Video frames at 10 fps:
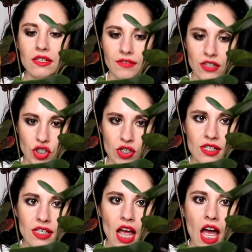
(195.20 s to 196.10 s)

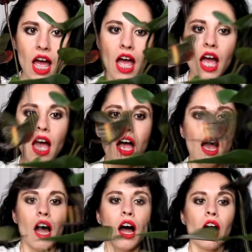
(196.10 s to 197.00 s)
divisions.
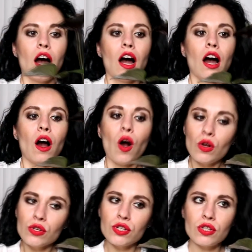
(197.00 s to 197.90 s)
Uh,
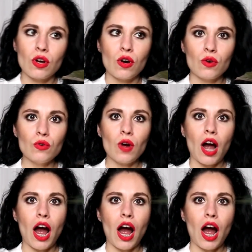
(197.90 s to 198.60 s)
also,